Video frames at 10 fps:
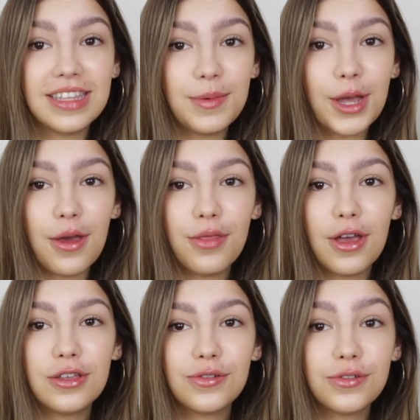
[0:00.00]
So there we go,
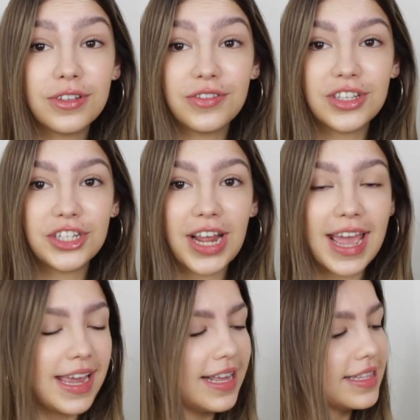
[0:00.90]
those are all of the
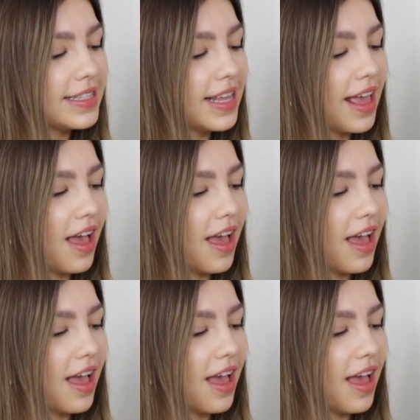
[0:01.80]
shades.